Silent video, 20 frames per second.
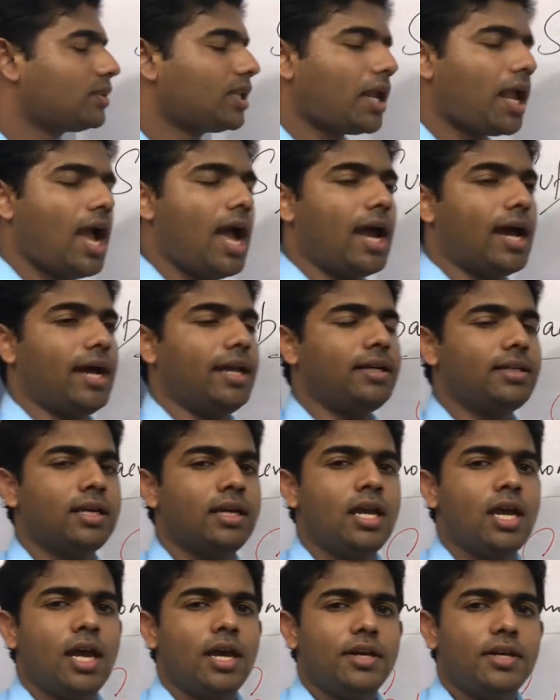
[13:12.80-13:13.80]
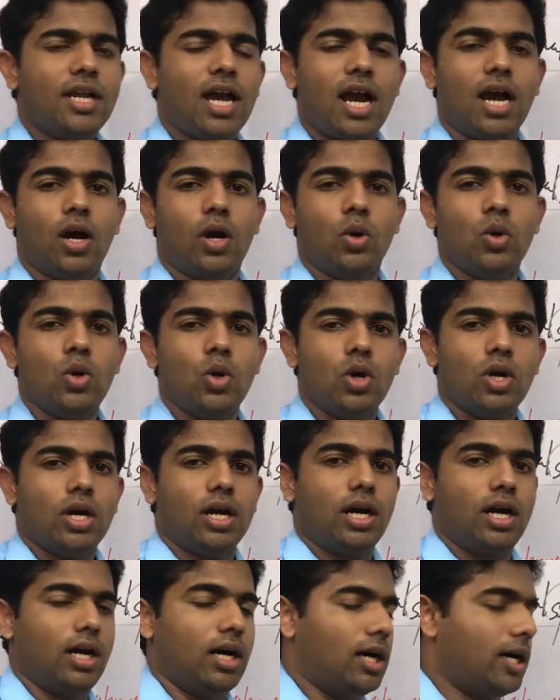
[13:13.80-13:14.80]
and now,
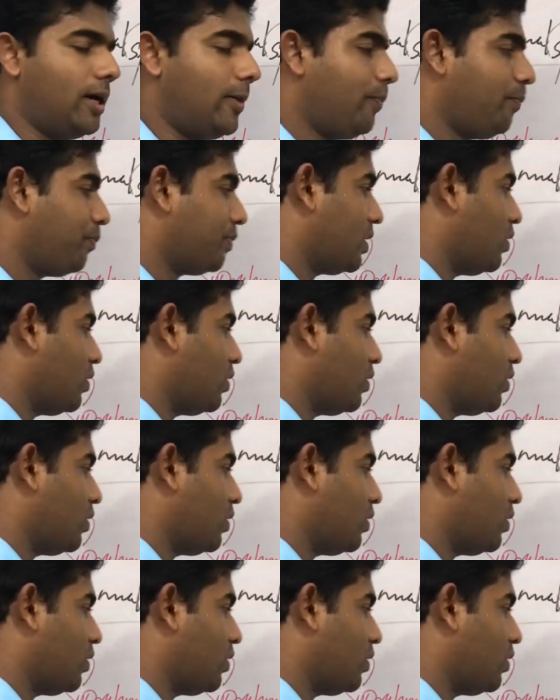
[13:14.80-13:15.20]
um,